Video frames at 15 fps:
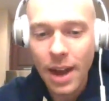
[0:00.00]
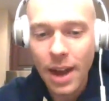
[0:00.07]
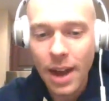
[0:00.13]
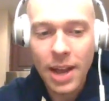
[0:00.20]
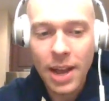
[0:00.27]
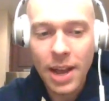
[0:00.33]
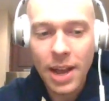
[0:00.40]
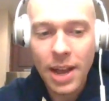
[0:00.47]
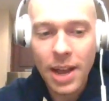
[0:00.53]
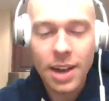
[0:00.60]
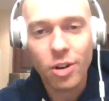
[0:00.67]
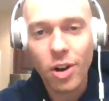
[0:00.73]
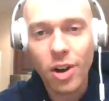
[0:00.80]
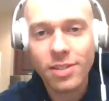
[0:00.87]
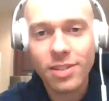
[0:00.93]
I'm
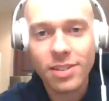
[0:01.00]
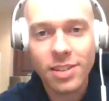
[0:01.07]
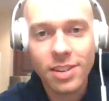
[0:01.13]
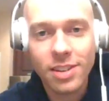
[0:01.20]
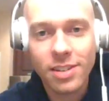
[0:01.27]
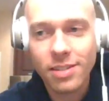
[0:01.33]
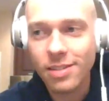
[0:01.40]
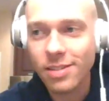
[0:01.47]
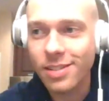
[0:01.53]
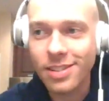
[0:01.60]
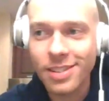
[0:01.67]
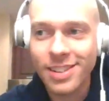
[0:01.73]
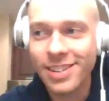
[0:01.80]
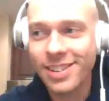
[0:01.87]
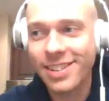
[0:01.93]
not coming across as
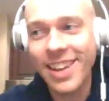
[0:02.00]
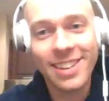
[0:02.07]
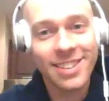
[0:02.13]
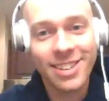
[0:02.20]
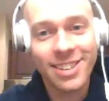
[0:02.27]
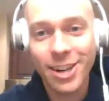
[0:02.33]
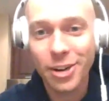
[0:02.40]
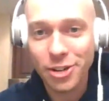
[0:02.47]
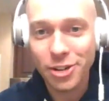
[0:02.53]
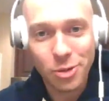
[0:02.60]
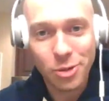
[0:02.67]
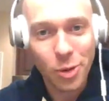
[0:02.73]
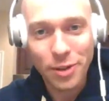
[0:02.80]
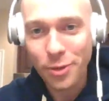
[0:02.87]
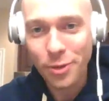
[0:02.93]
this dead serious
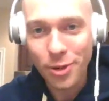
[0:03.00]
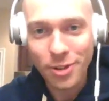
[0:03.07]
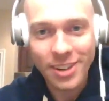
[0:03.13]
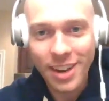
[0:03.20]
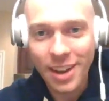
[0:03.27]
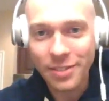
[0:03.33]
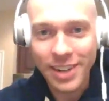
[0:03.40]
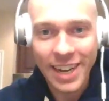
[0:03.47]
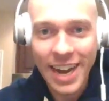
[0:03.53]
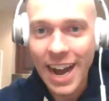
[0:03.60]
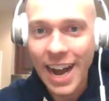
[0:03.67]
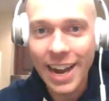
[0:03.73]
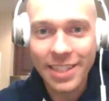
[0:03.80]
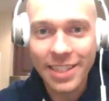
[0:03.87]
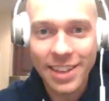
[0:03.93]
24/7
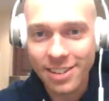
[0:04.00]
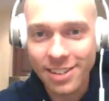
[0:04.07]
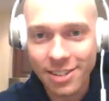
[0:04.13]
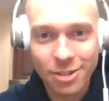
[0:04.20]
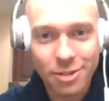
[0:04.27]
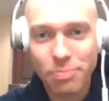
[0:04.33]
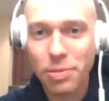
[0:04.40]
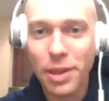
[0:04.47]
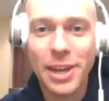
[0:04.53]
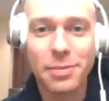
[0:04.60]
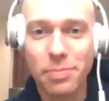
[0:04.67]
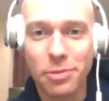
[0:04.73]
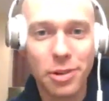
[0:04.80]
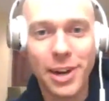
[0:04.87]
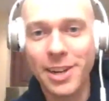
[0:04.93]
guy that
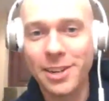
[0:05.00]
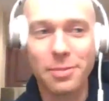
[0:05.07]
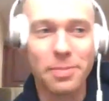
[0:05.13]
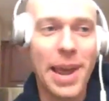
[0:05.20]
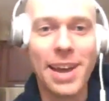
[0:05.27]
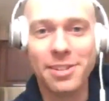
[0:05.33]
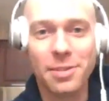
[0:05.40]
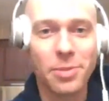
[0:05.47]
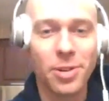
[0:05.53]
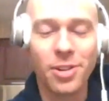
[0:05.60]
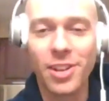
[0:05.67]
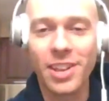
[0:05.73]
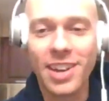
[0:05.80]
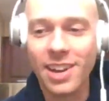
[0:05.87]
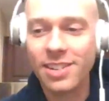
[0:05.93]
trains on basketball
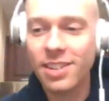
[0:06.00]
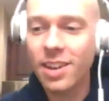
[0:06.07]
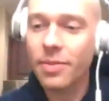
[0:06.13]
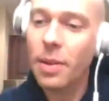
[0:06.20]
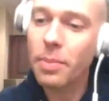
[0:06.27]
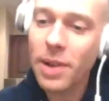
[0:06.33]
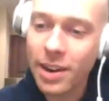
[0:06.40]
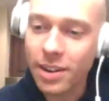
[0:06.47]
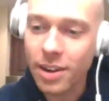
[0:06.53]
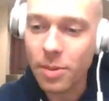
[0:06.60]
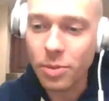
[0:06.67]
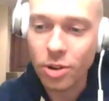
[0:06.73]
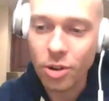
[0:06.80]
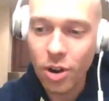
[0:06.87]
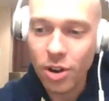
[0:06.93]
and all that kind of stuff. I'm kind of
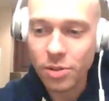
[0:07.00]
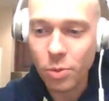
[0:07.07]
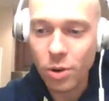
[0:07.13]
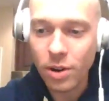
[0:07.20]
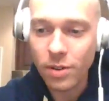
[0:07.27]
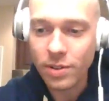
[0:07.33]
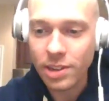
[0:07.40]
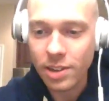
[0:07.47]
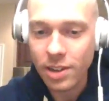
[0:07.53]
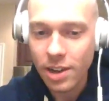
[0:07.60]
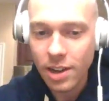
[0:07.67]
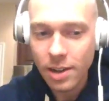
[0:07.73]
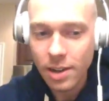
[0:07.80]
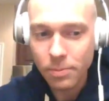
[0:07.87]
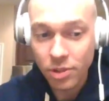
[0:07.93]
coming across more of as
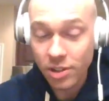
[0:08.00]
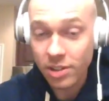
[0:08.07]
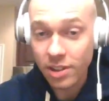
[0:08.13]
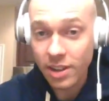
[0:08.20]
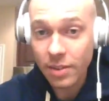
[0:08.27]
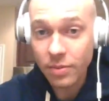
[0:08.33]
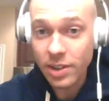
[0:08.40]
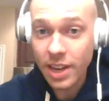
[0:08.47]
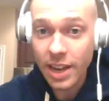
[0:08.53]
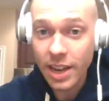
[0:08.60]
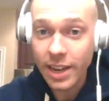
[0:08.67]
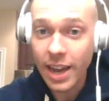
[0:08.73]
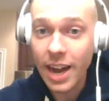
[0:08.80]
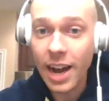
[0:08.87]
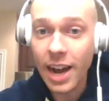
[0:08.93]
just an
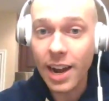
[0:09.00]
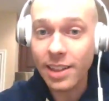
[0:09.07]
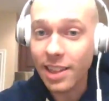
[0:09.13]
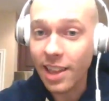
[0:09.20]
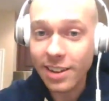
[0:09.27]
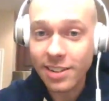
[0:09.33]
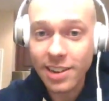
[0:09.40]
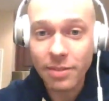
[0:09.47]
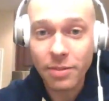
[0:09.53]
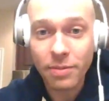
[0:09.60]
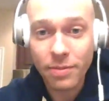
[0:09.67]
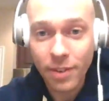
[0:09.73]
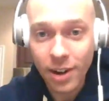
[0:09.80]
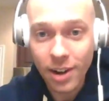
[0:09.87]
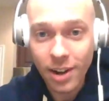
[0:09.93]
everyday guy that likes
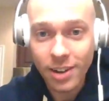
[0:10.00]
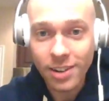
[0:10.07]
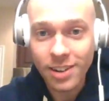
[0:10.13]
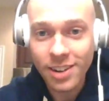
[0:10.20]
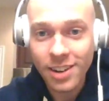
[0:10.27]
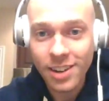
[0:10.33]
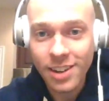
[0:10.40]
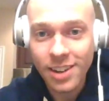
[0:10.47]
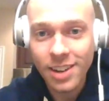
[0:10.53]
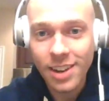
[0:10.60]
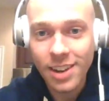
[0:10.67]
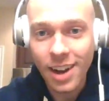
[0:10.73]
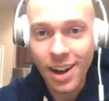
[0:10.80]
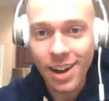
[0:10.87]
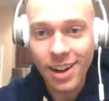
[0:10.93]
having fun.
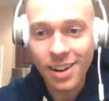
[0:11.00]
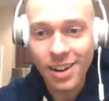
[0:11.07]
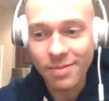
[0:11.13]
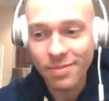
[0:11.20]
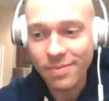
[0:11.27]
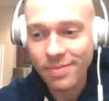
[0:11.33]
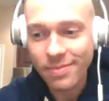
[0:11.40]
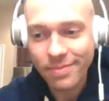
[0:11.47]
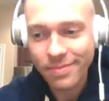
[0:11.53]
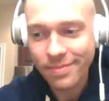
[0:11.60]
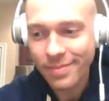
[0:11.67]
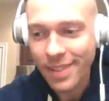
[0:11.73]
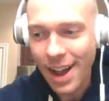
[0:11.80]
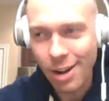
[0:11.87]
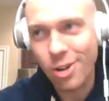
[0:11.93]

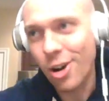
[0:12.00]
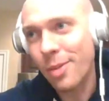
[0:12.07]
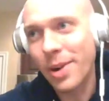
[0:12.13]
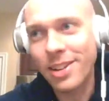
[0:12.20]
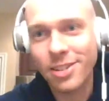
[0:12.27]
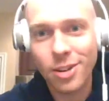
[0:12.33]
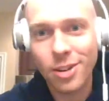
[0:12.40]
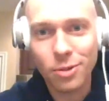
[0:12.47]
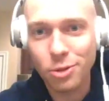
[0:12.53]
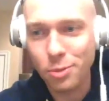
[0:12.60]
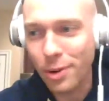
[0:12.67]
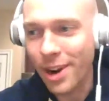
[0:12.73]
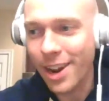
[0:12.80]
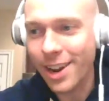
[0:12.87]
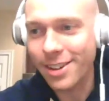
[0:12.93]
I'll call myself
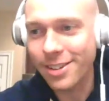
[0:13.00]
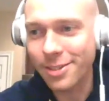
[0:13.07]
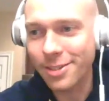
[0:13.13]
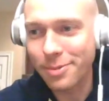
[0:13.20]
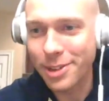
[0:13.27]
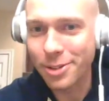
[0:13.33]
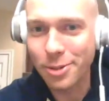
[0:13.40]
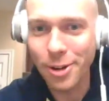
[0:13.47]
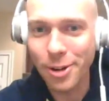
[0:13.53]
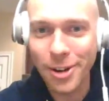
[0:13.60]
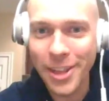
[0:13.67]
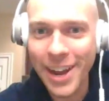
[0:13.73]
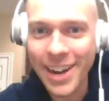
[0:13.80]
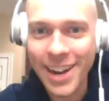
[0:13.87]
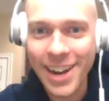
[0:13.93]
super handsome and do
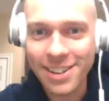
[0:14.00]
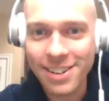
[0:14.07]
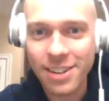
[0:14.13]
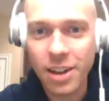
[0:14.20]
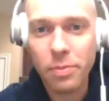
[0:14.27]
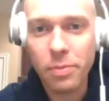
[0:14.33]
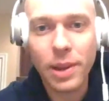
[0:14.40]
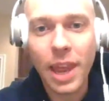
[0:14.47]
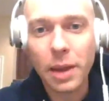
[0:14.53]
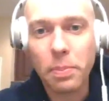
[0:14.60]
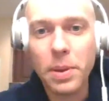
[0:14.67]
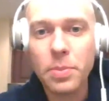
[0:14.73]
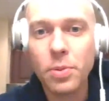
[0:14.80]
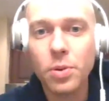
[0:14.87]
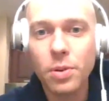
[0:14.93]
all that kind of stuff. But like